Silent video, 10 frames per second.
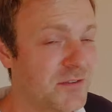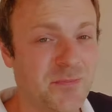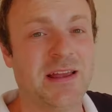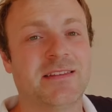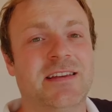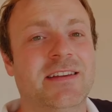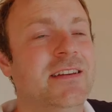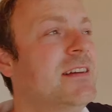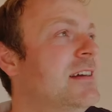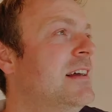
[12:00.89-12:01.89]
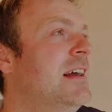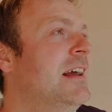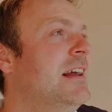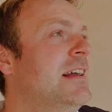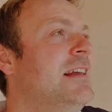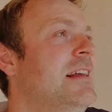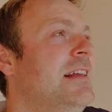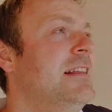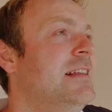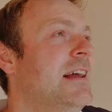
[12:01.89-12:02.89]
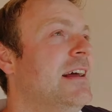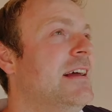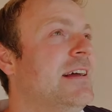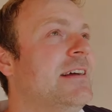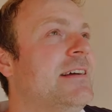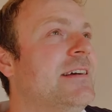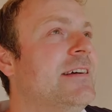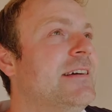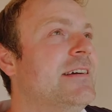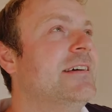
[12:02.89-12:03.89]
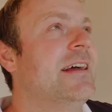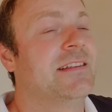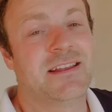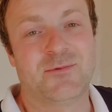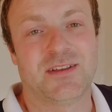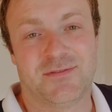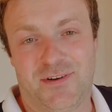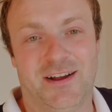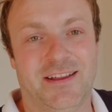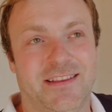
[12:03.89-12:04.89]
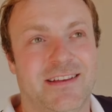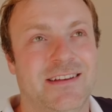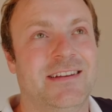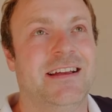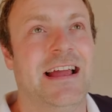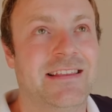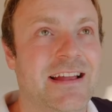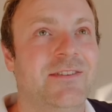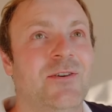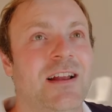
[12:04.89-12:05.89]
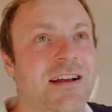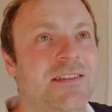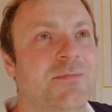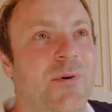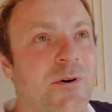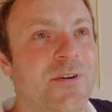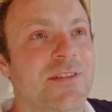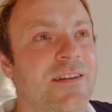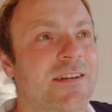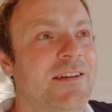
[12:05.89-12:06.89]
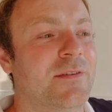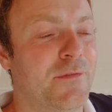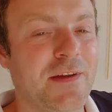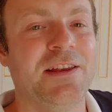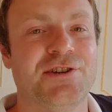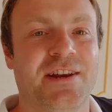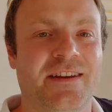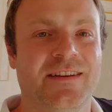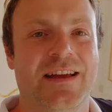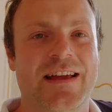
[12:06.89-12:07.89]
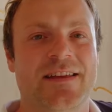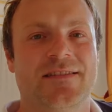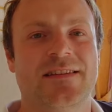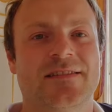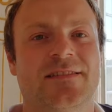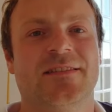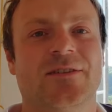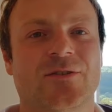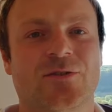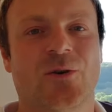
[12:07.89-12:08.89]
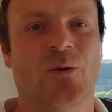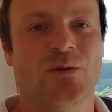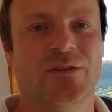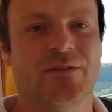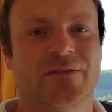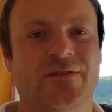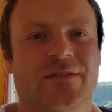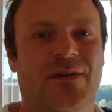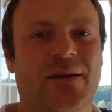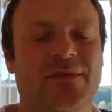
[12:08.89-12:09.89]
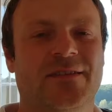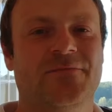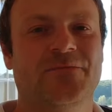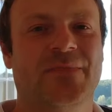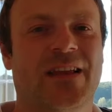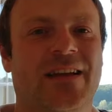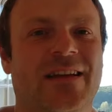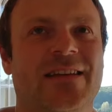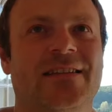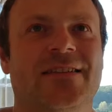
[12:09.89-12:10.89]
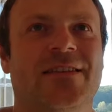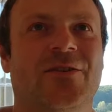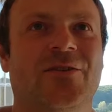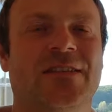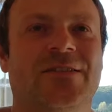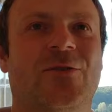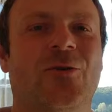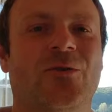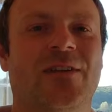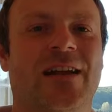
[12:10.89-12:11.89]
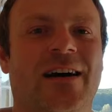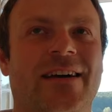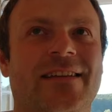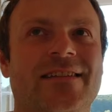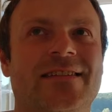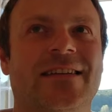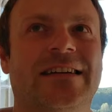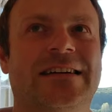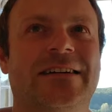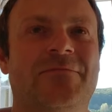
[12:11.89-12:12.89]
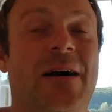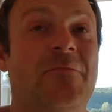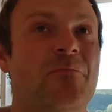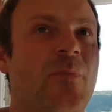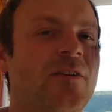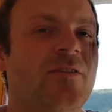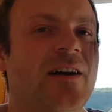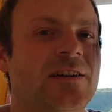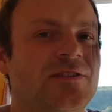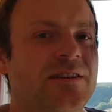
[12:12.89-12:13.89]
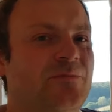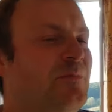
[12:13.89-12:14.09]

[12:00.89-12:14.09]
of painting. And then it was fine. And then the last point, the finishing, is these golden stripes. So these golden lines. My mother actually